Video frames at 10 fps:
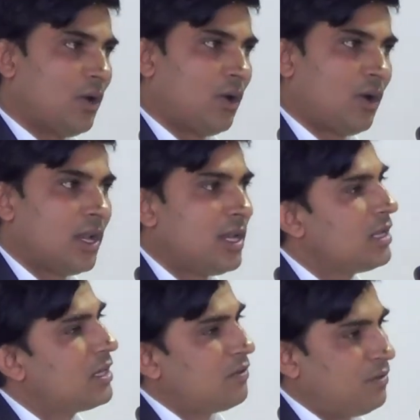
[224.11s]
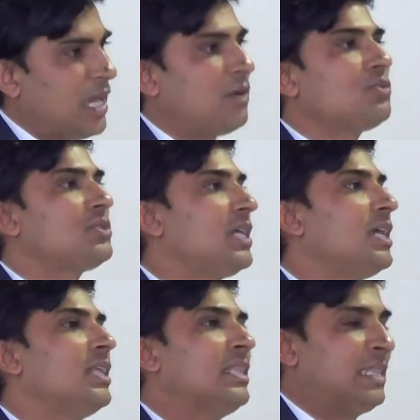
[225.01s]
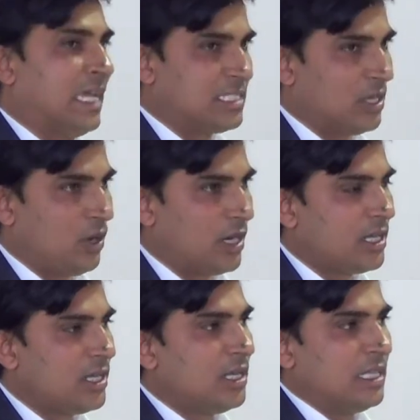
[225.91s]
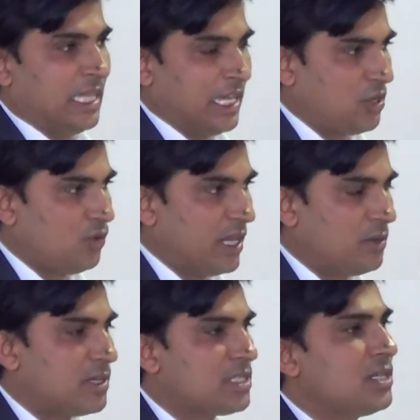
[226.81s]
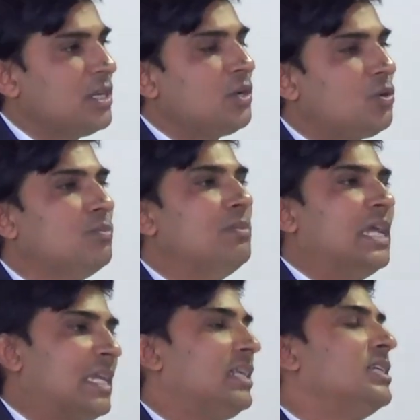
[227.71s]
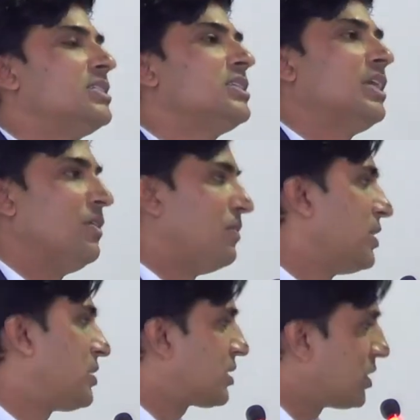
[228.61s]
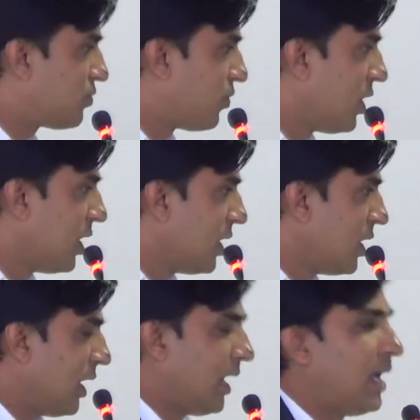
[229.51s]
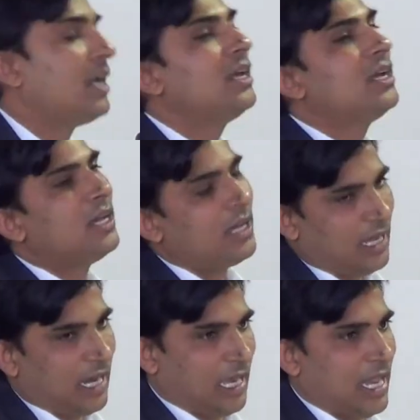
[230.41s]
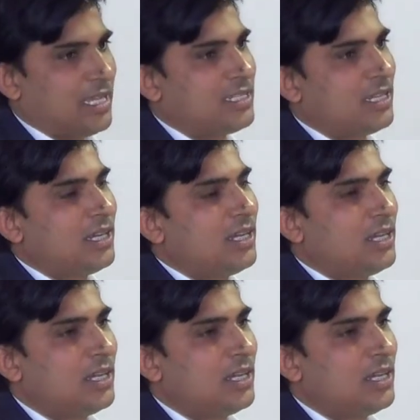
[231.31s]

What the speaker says: all we have to say thanks a lot, thank you very much to making this event successful. And at last,